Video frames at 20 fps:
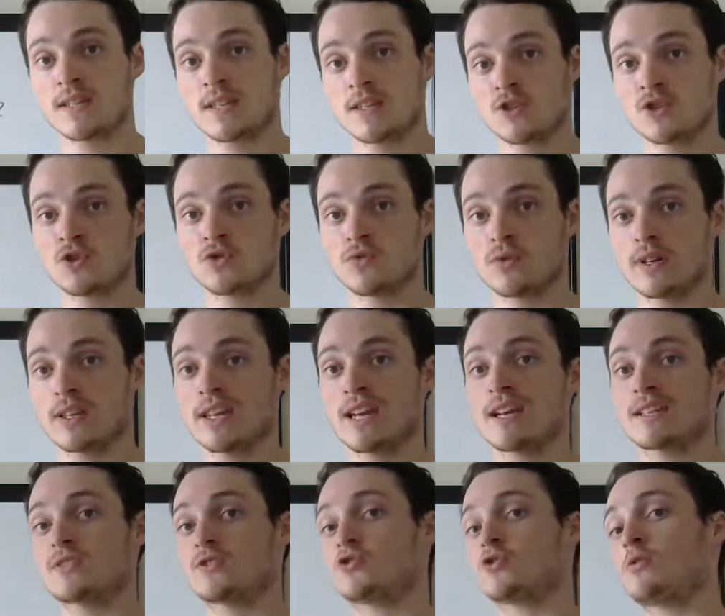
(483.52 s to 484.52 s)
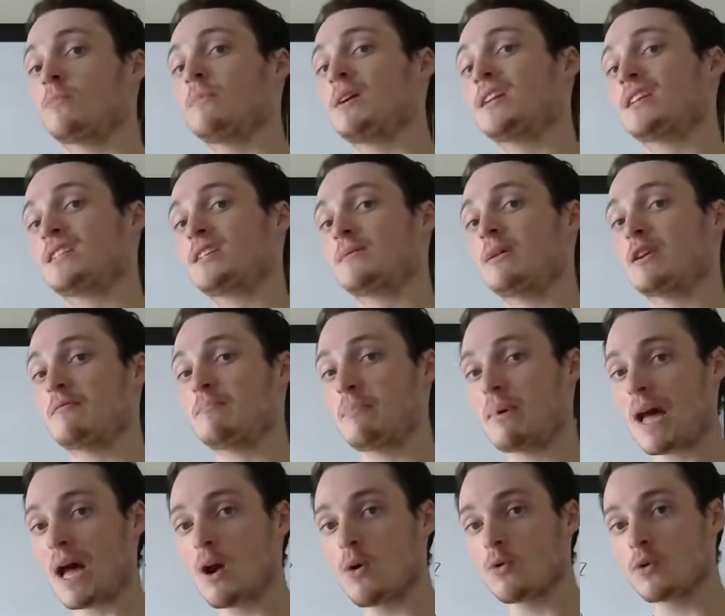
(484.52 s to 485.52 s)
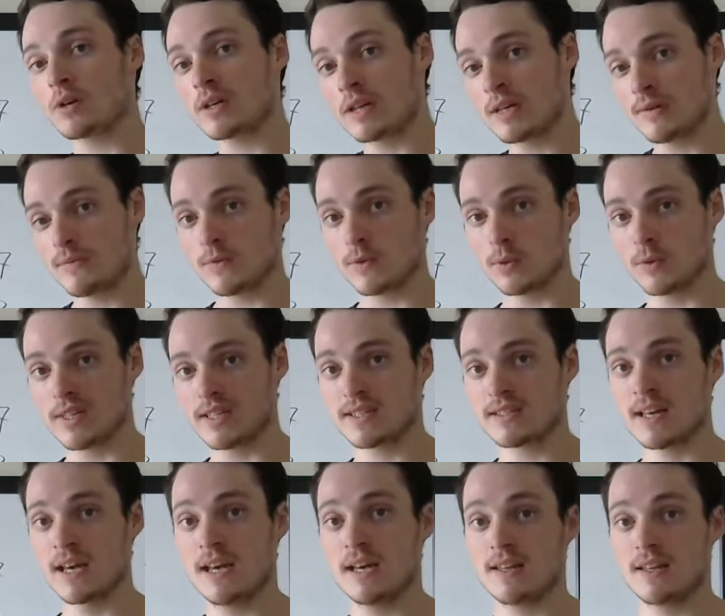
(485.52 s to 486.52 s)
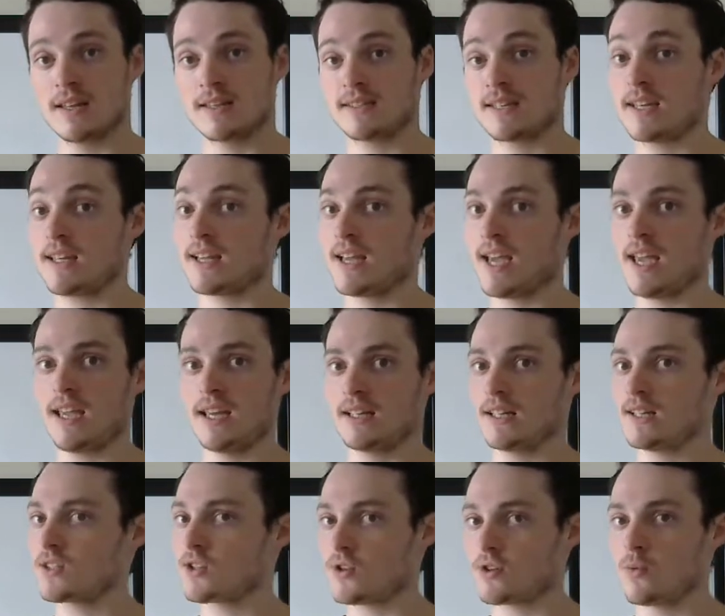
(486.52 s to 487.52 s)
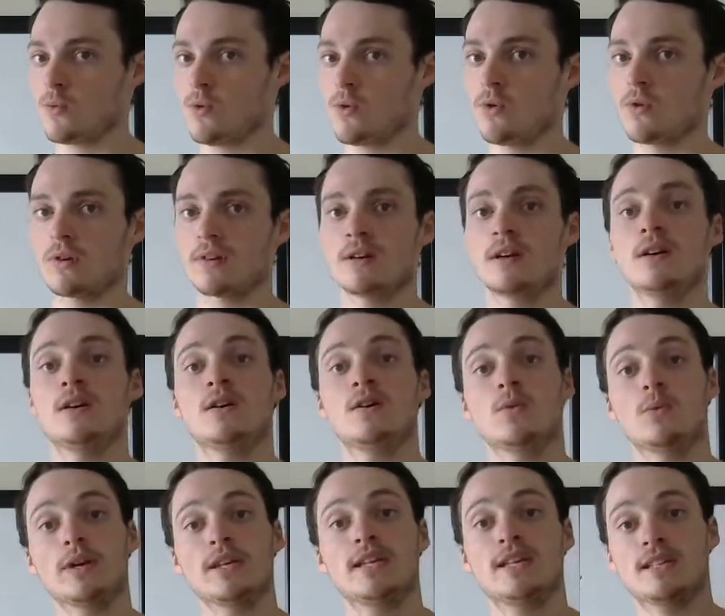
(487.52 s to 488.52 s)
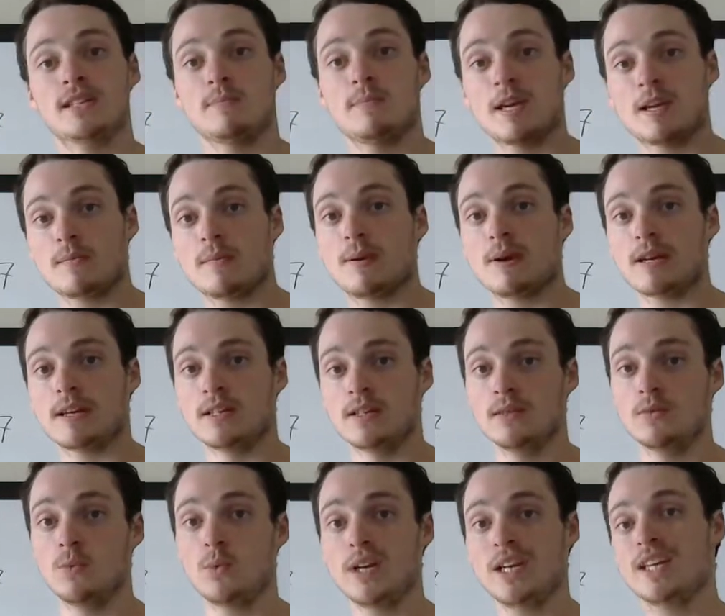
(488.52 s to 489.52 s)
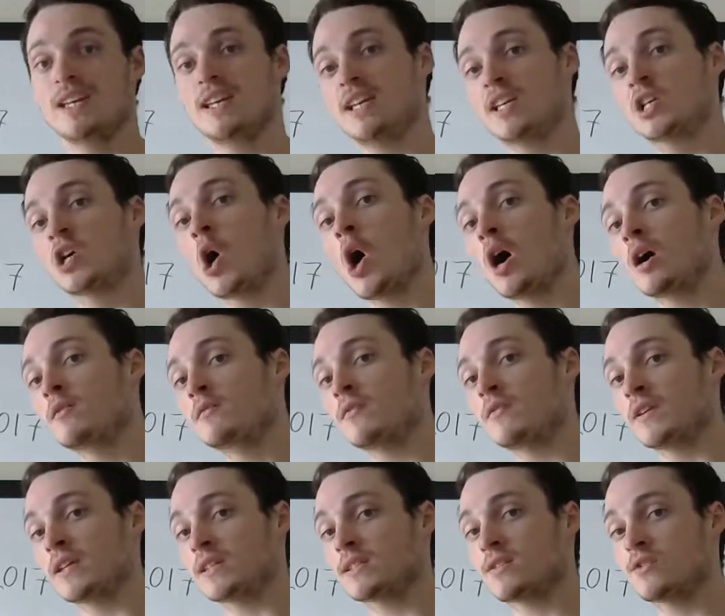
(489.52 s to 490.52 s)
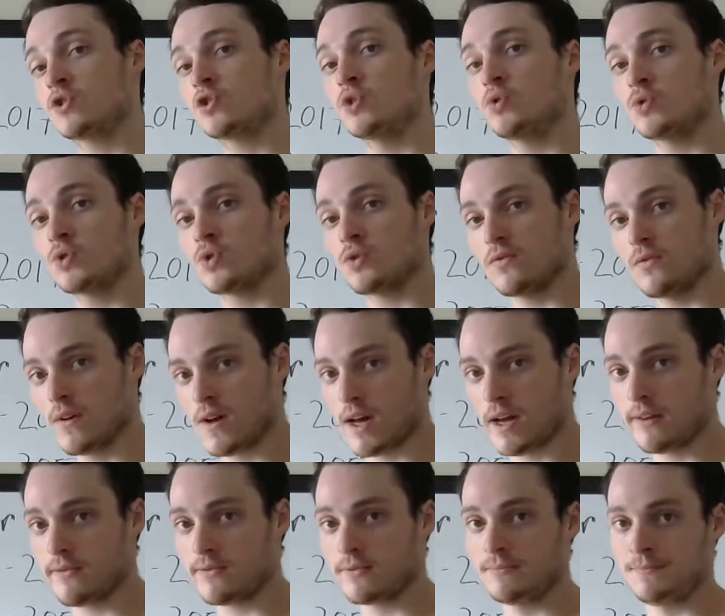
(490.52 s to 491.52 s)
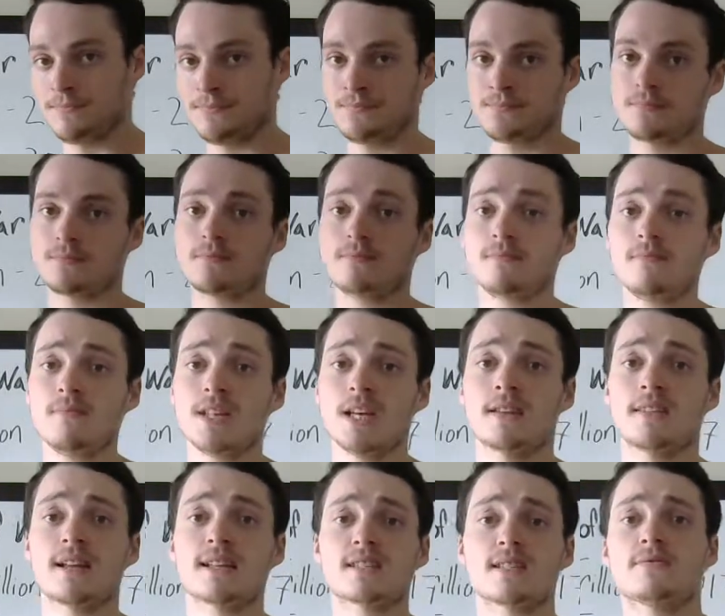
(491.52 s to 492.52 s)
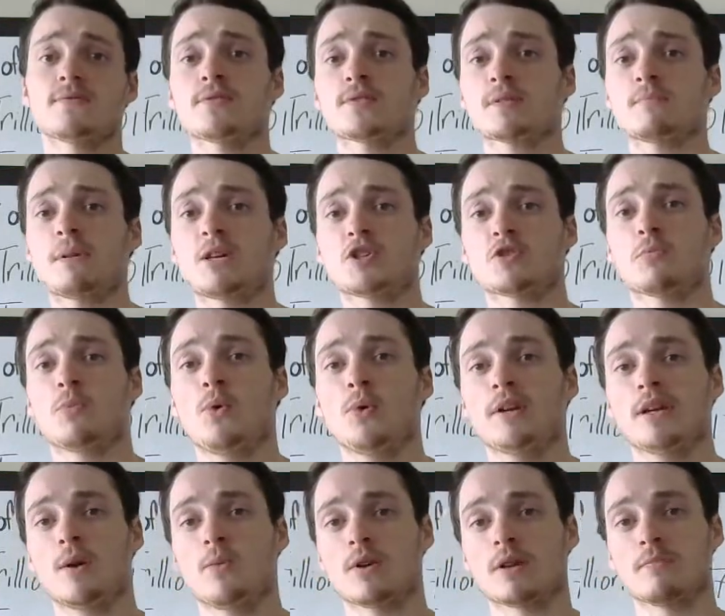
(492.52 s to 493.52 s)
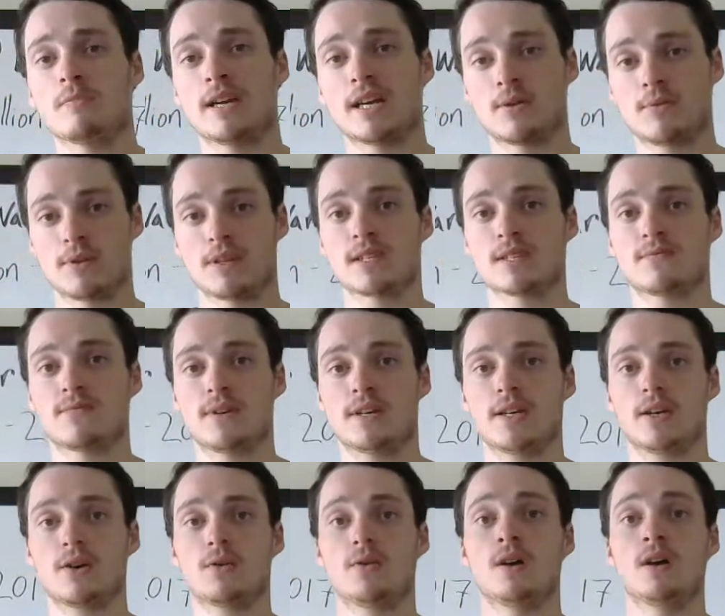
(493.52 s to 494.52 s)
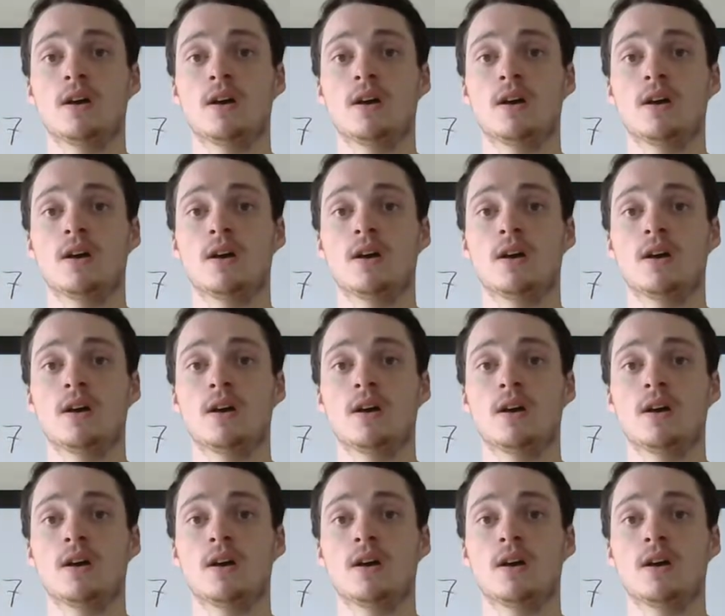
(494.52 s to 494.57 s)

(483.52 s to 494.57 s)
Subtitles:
industry that has a tremendous amount of power and influence that's saying, hey, let's go to war. We need to make money. We need conflict to survive. And that's the first major point I want to make with this video.